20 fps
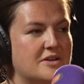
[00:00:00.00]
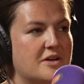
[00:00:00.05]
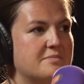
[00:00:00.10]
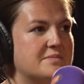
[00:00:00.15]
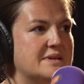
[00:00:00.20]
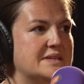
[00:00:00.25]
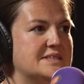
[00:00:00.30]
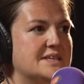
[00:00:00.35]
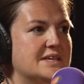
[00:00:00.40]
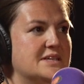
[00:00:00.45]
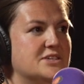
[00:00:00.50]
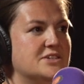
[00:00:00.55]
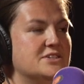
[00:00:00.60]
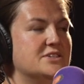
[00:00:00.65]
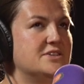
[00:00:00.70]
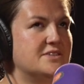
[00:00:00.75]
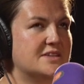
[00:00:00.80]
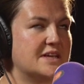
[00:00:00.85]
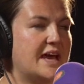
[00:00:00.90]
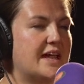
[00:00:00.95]
compensation
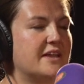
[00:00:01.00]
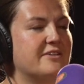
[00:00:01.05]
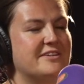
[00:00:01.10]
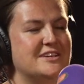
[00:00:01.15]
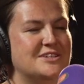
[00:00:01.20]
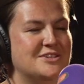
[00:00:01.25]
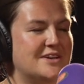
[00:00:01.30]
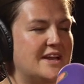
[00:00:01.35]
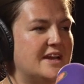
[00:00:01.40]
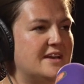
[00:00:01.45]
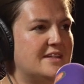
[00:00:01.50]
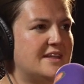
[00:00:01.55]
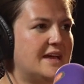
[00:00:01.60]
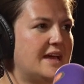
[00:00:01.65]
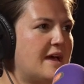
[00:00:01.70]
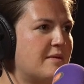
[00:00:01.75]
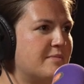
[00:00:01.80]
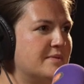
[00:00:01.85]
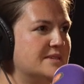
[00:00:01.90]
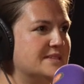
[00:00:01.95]
to the gallery should anything
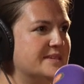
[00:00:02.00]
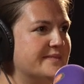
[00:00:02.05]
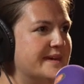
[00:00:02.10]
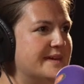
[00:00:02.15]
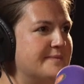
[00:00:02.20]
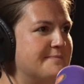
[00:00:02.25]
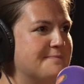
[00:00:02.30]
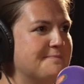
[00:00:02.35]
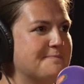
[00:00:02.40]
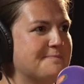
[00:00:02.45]
happen to it.